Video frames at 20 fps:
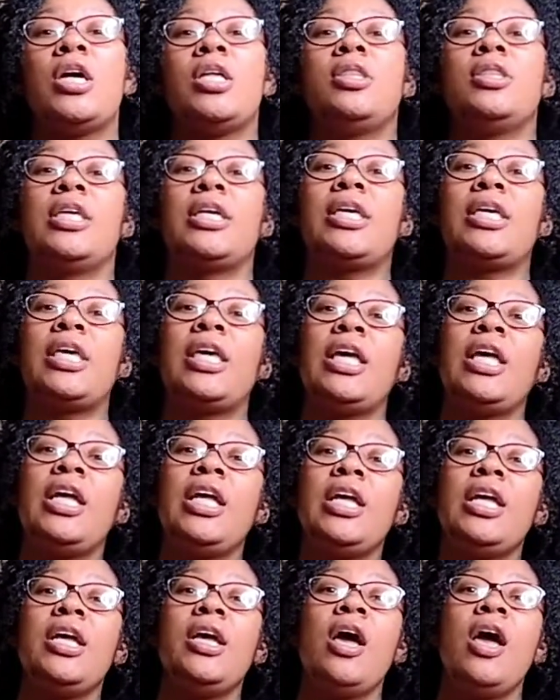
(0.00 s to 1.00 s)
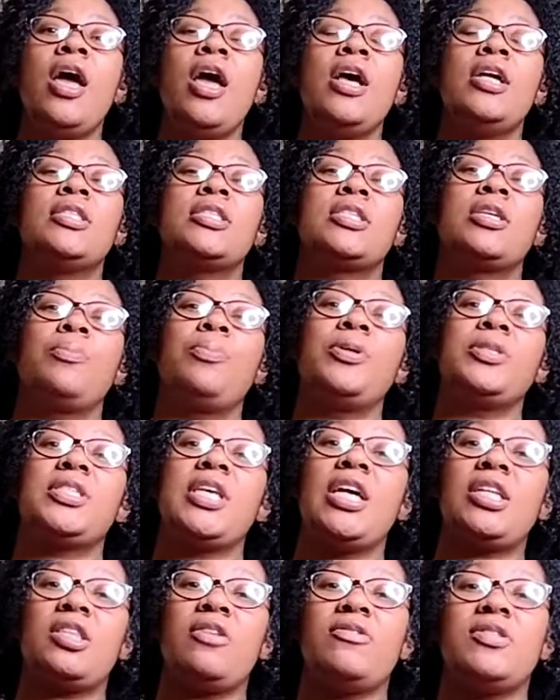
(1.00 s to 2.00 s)
The key to
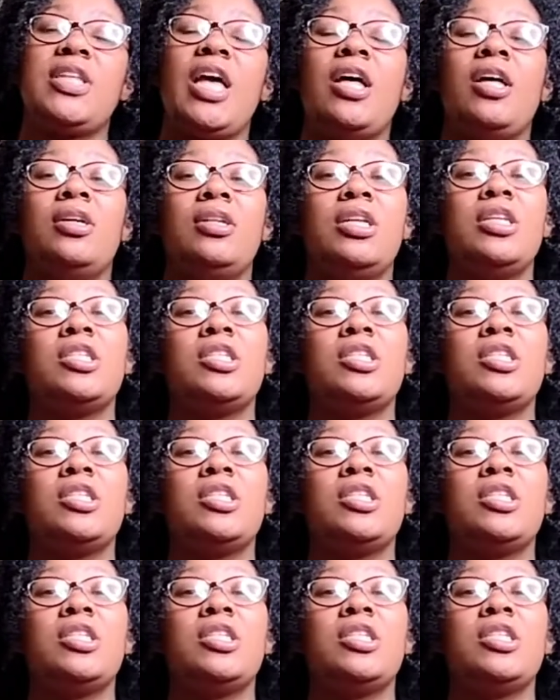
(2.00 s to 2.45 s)
protective styling